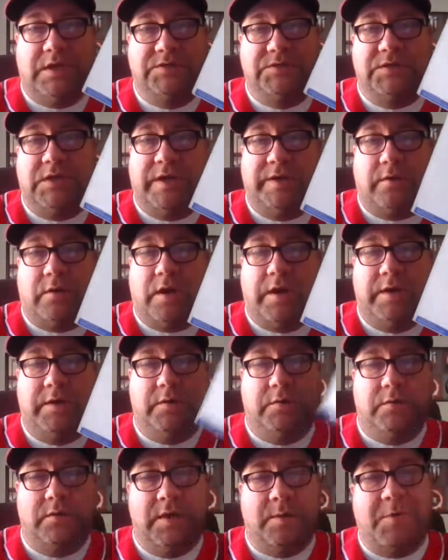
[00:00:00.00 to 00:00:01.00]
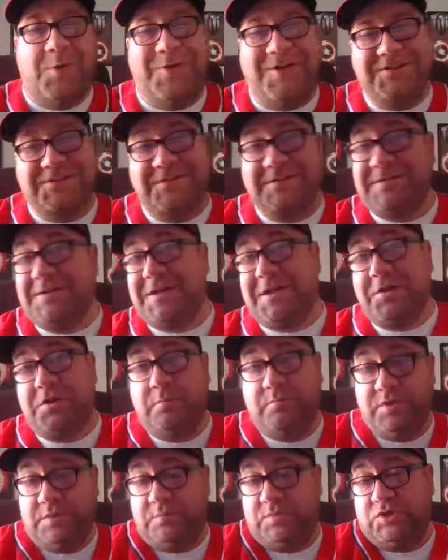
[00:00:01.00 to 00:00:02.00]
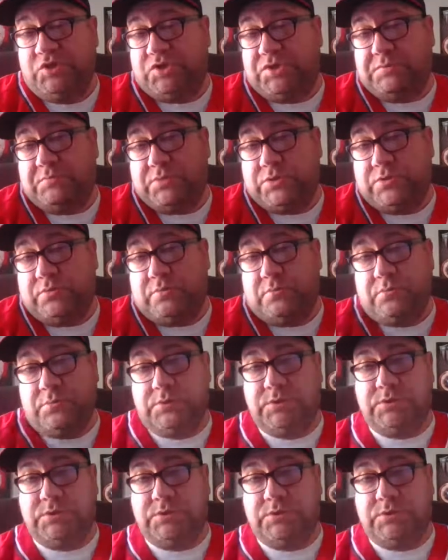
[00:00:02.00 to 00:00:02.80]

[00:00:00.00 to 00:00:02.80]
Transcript: I just like writing. And my wife says I got good penmanship too.